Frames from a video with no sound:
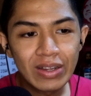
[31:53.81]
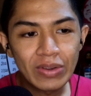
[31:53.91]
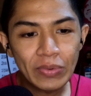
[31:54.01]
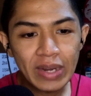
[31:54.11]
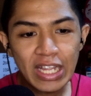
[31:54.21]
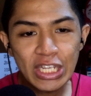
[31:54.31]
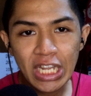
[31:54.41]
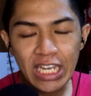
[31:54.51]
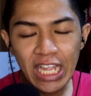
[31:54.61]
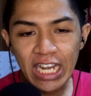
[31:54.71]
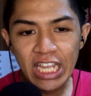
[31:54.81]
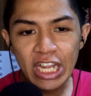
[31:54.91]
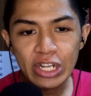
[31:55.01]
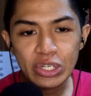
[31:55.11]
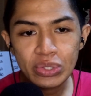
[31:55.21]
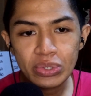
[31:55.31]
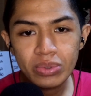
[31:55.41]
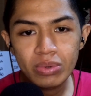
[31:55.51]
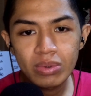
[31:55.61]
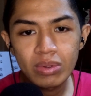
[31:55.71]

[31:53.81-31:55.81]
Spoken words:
religion that they adhere to,